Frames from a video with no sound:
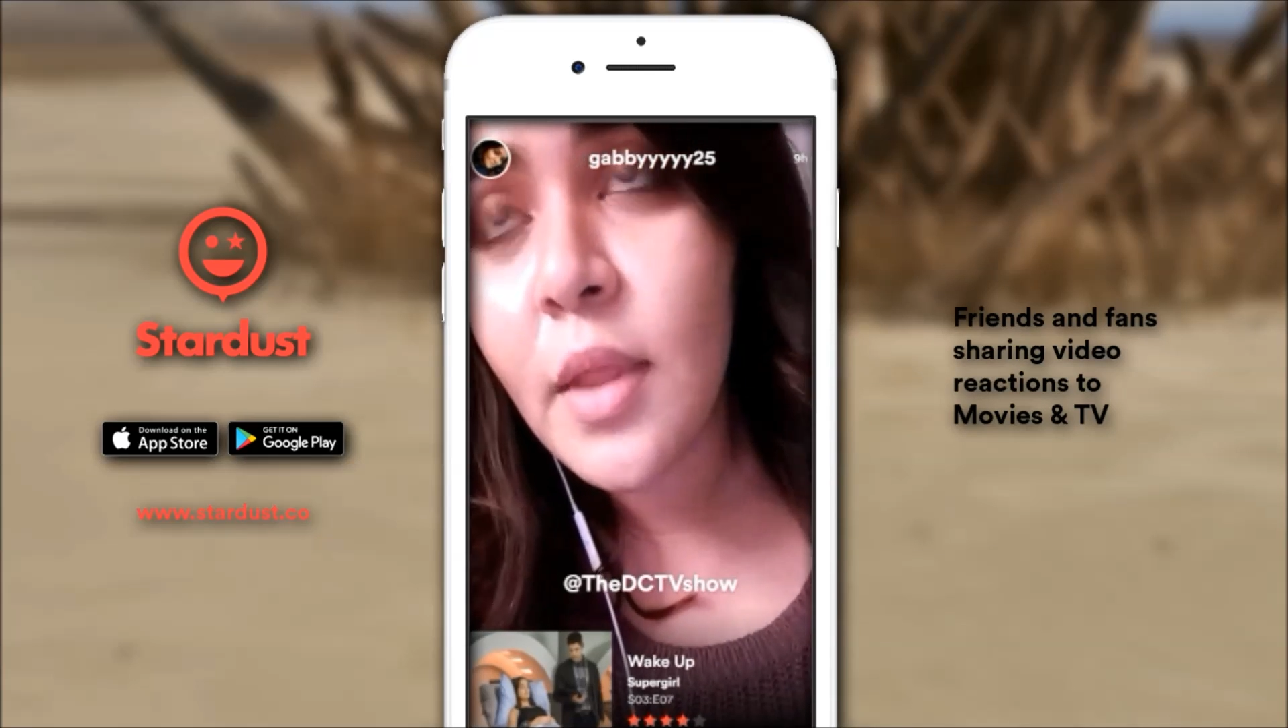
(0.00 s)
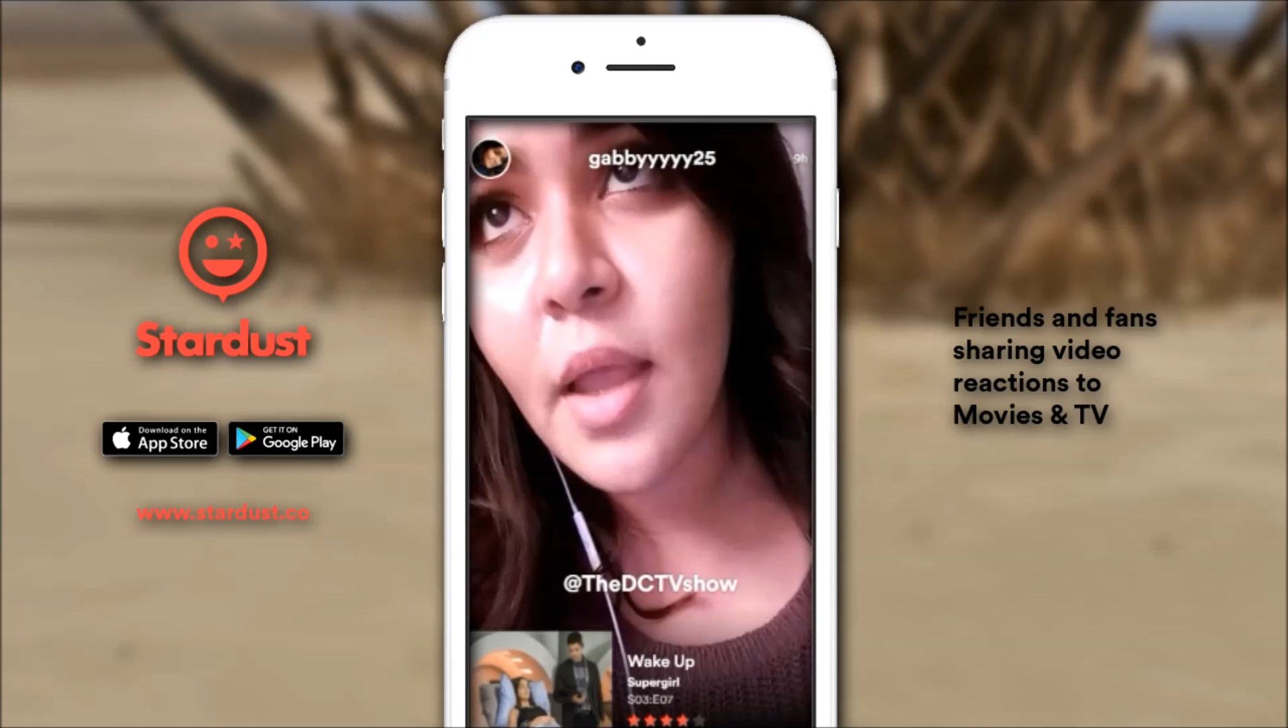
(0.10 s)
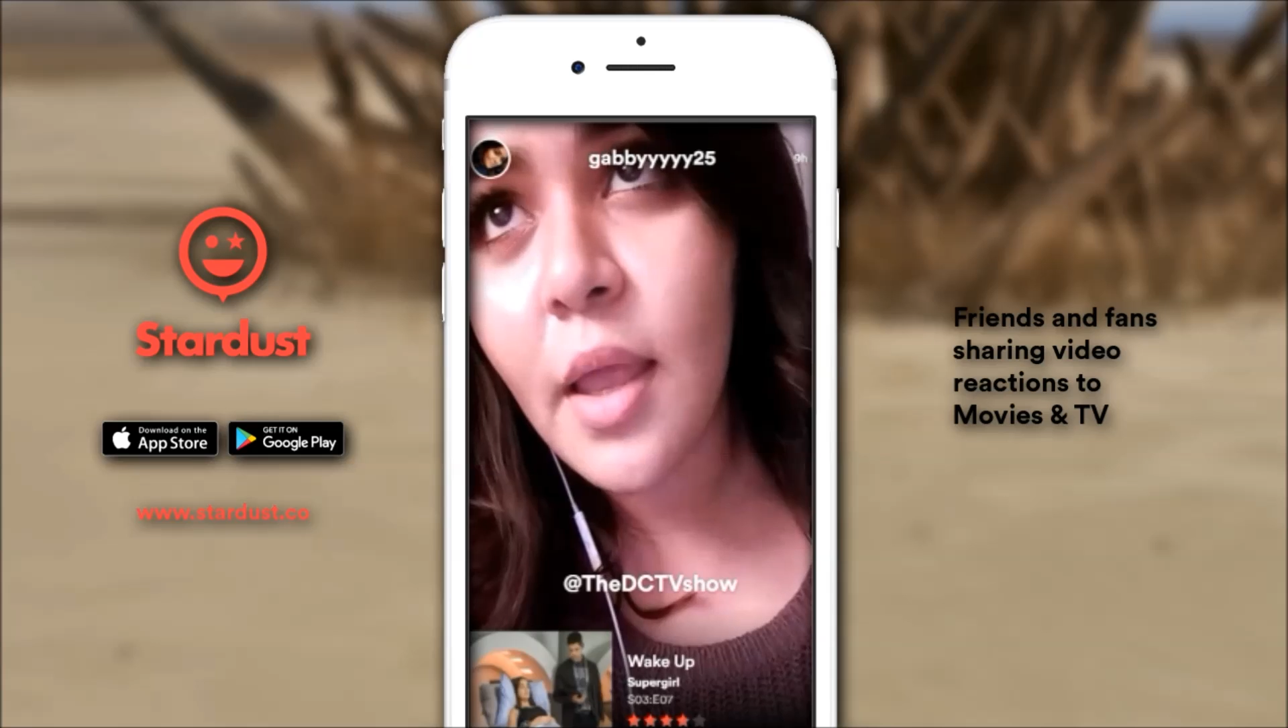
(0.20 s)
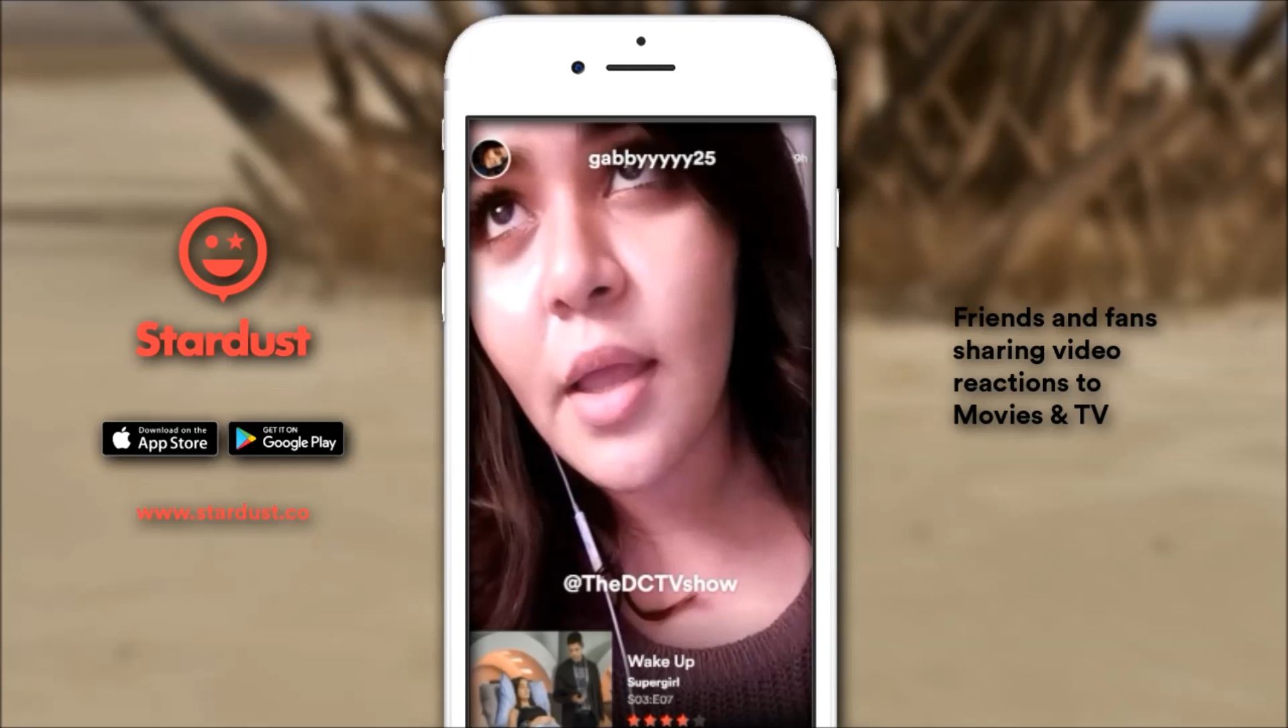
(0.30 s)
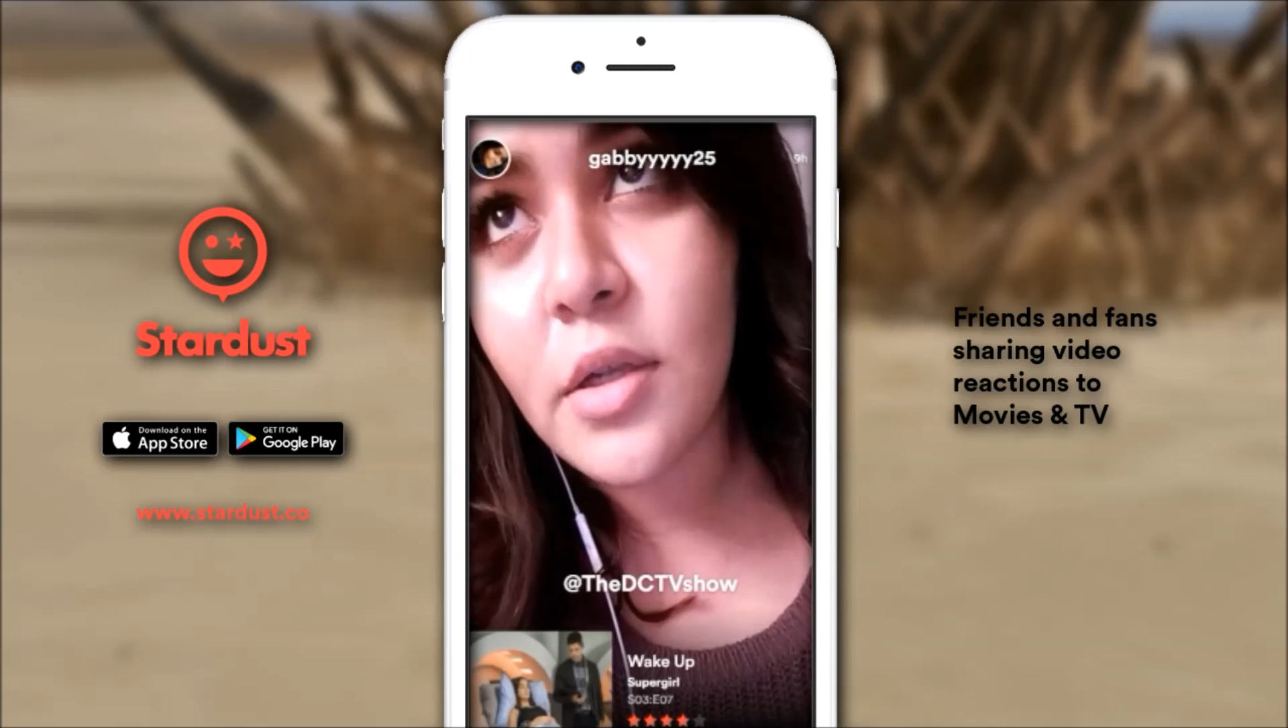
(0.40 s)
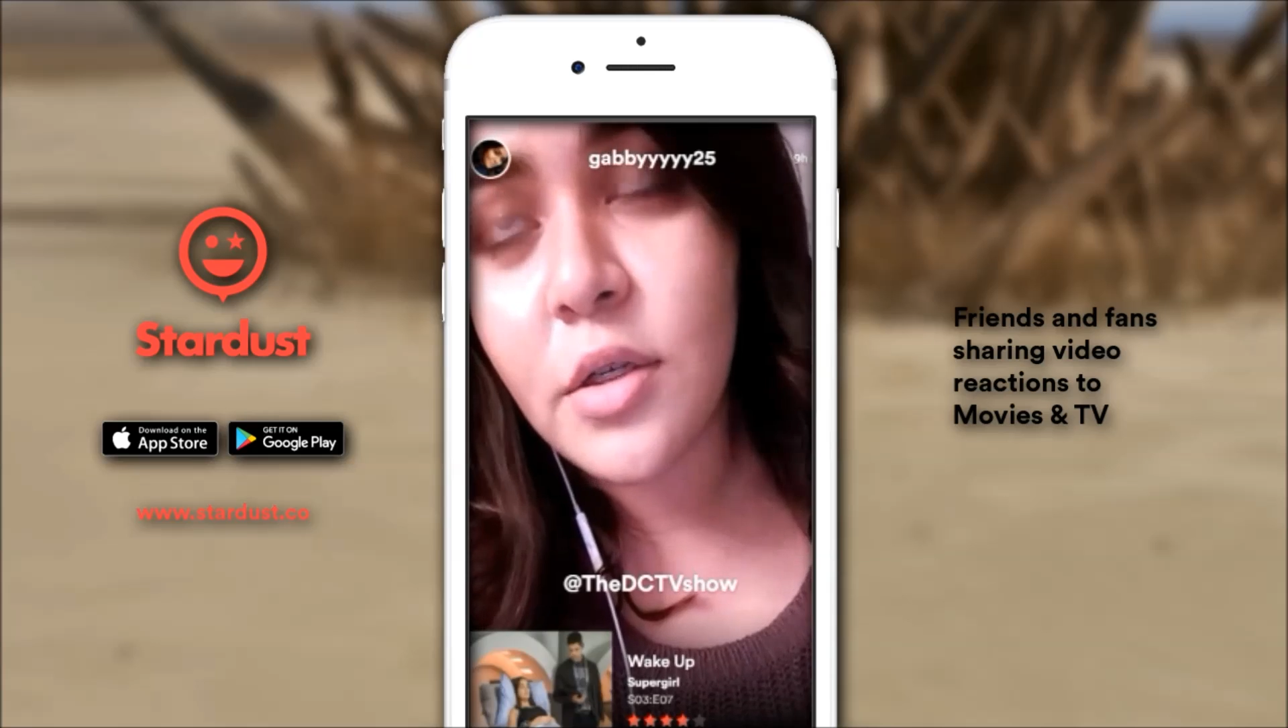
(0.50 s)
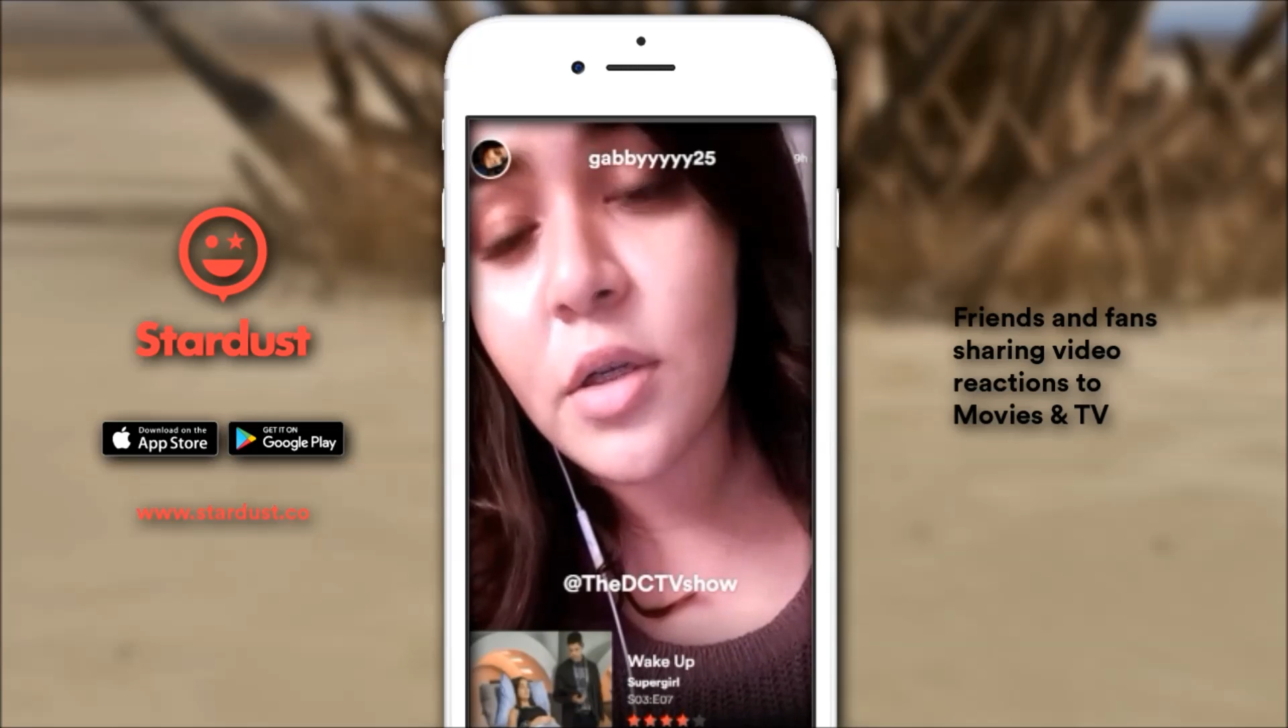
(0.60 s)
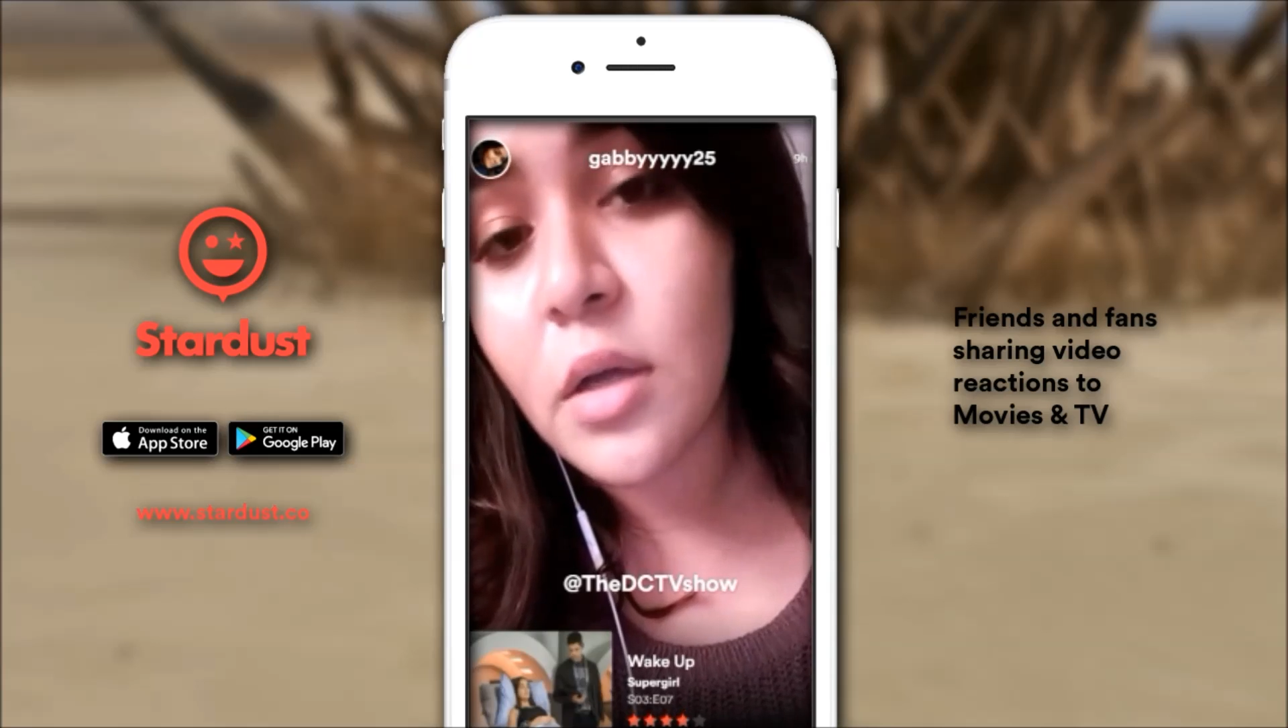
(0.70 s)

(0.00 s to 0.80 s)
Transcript: and